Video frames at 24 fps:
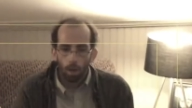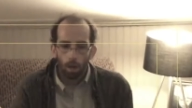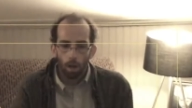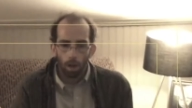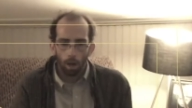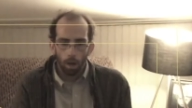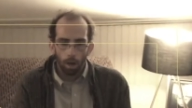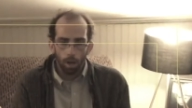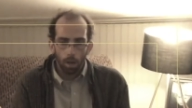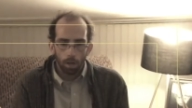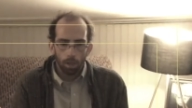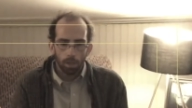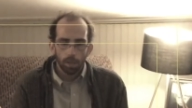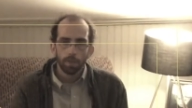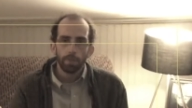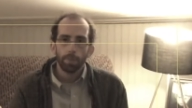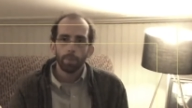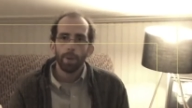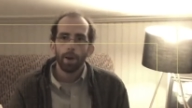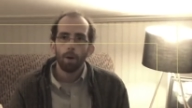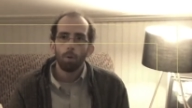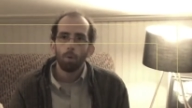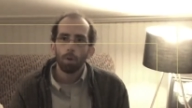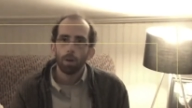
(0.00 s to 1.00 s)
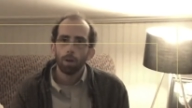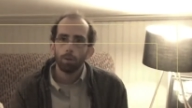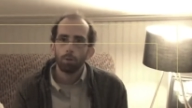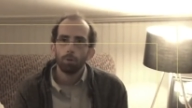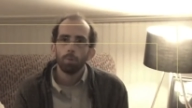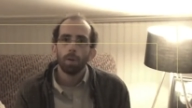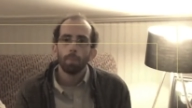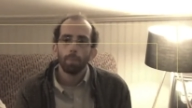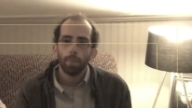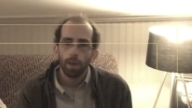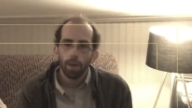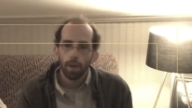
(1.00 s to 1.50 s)
Uh, something about wanting to do
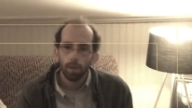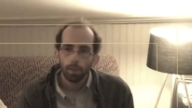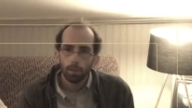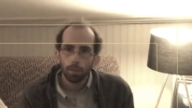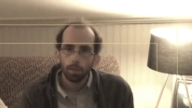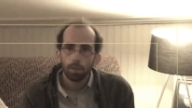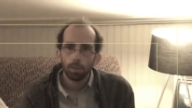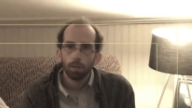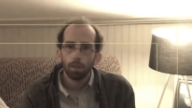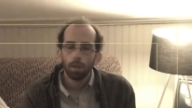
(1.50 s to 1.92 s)
my best.